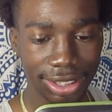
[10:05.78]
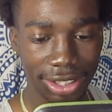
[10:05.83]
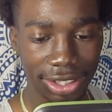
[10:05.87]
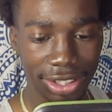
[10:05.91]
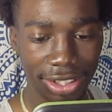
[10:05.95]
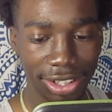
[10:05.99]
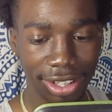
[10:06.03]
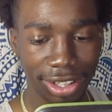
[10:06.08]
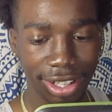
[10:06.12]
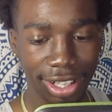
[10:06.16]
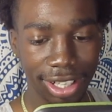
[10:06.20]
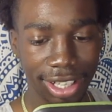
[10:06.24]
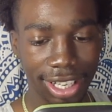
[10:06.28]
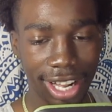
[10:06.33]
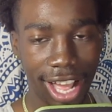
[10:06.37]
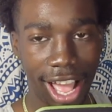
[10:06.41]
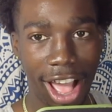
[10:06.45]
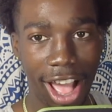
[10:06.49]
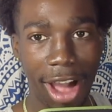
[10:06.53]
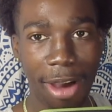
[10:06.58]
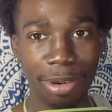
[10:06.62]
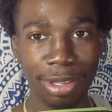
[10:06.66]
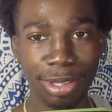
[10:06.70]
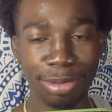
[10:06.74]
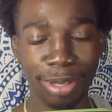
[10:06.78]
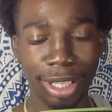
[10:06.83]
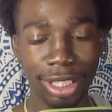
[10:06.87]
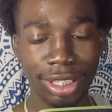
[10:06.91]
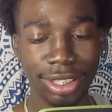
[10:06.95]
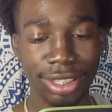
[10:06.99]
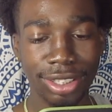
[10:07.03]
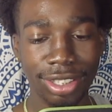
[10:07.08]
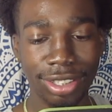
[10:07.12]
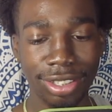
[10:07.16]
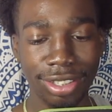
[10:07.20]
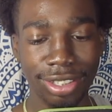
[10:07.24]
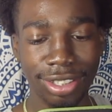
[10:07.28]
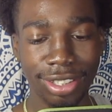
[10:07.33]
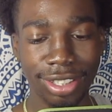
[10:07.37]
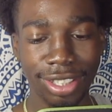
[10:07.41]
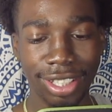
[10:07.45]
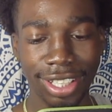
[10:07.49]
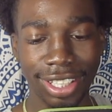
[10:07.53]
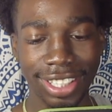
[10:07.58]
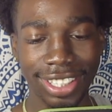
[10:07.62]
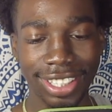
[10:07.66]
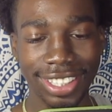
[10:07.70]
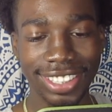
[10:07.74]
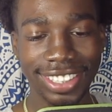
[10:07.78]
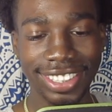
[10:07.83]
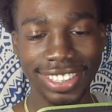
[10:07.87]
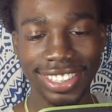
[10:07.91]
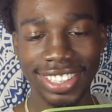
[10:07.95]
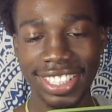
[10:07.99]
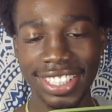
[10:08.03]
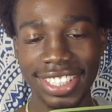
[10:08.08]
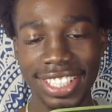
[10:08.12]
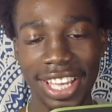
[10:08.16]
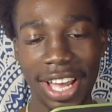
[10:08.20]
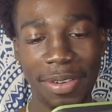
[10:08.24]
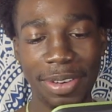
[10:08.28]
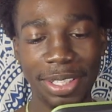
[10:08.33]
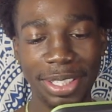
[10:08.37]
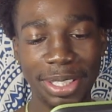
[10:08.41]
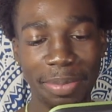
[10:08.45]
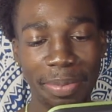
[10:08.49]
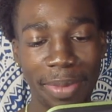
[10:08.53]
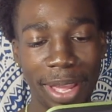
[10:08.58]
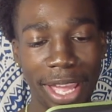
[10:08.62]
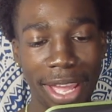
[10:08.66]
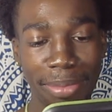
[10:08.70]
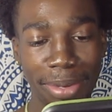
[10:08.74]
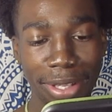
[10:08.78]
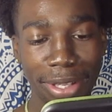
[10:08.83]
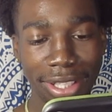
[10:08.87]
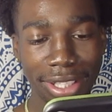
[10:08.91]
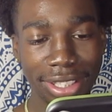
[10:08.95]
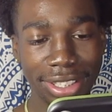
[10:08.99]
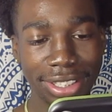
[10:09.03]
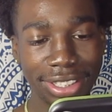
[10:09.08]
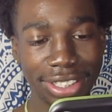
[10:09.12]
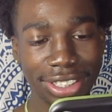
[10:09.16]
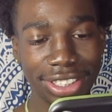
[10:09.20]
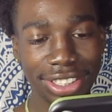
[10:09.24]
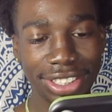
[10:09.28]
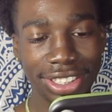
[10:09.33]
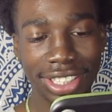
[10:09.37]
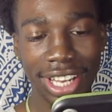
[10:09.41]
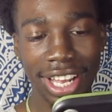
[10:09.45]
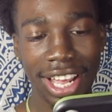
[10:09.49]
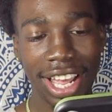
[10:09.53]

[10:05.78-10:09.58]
Girl, I always wait for the girl. It's always a man, bitch.